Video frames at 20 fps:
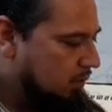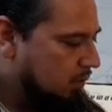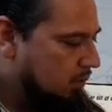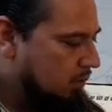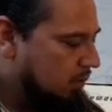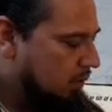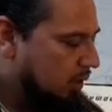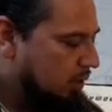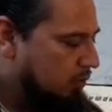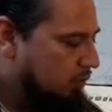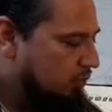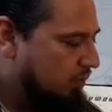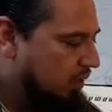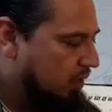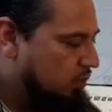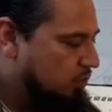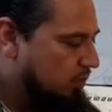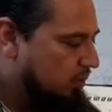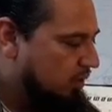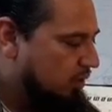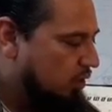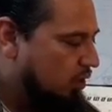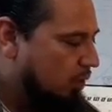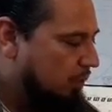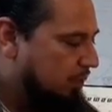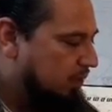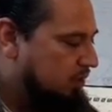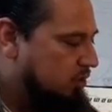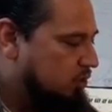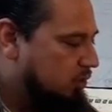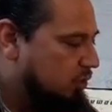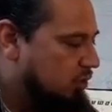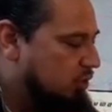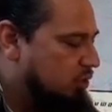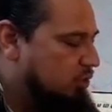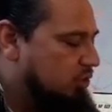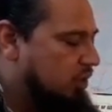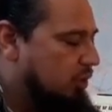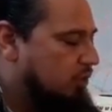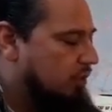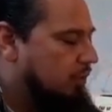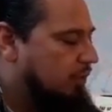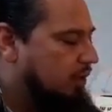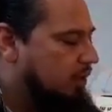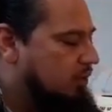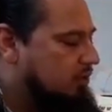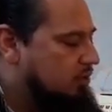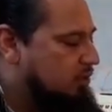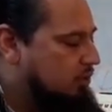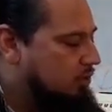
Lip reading: And you finish with the open. So you do the reverse.